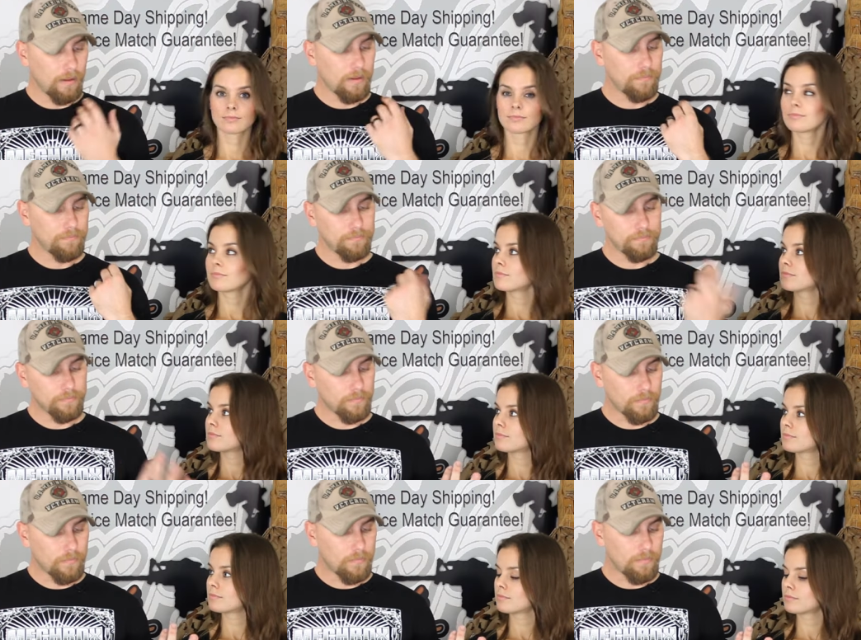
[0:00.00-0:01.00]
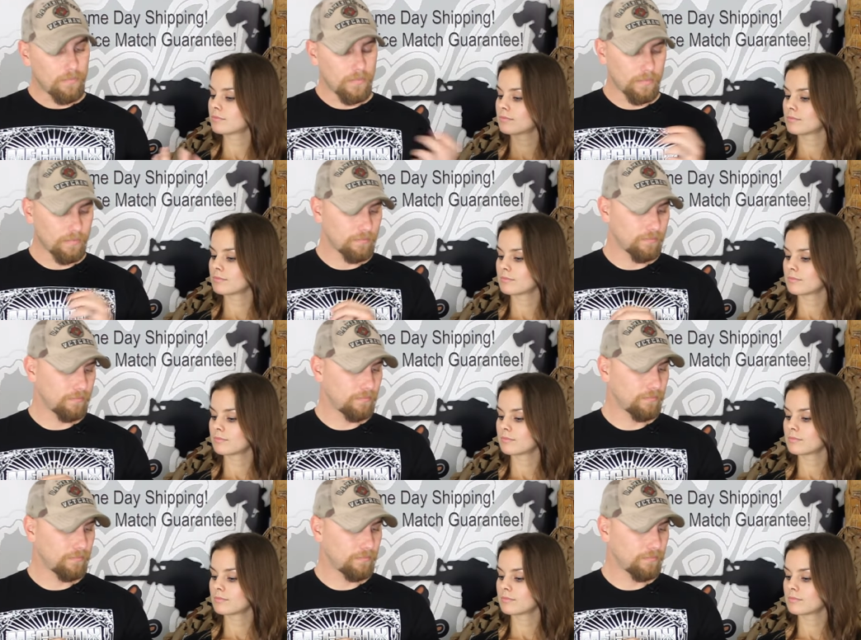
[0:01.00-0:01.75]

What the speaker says: No one is speaking in this clip.